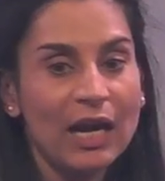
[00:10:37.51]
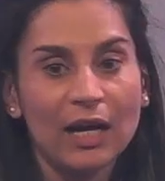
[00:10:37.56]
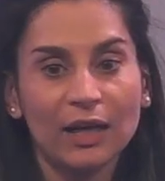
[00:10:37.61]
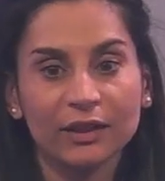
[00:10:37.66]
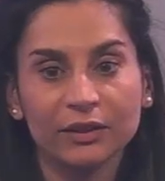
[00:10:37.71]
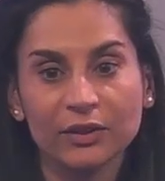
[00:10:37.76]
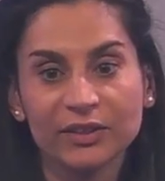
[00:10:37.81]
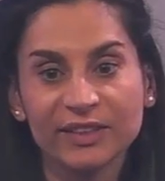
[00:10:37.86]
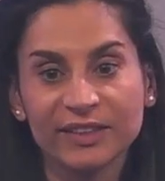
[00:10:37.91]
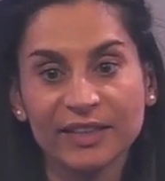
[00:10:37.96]

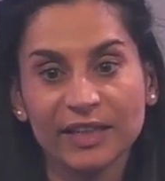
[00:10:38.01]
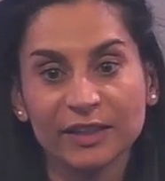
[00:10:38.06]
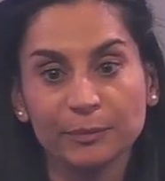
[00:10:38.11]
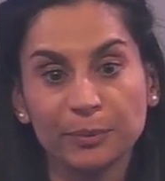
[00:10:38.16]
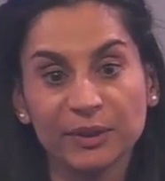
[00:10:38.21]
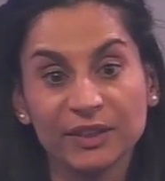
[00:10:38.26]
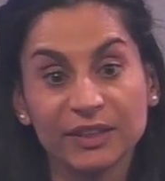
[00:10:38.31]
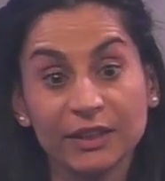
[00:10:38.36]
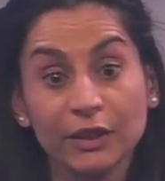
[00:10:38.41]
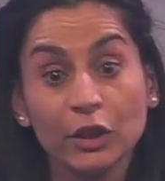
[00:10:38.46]
at the
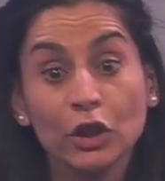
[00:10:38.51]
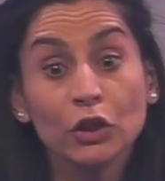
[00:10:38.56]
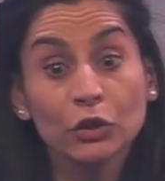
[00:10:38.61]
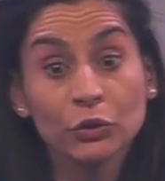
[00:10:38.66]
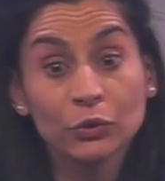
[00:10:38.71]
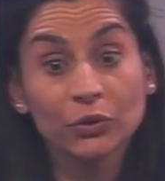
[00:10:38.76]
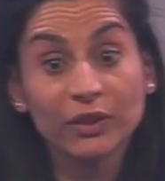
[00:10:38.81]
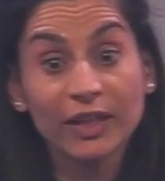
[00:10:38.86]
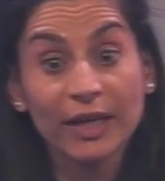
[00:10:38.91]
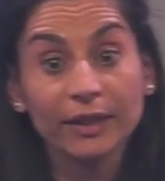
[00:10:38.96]

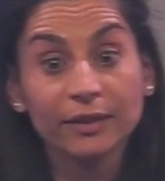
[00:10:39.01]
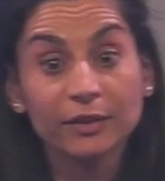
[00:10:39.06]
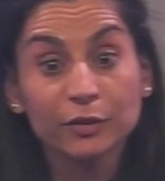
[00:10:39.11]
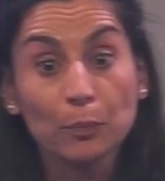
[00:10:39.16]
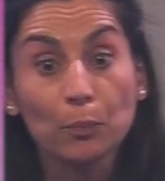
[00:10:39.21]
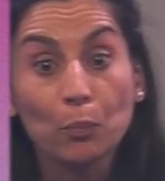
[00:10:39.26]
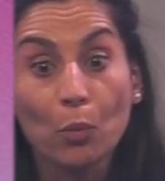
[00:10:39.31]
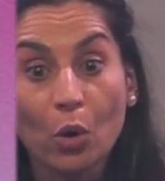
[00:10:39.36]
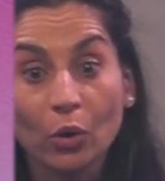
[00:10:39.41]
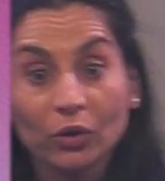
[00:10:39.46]
CNPD to
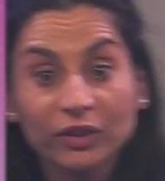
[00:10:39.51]
get more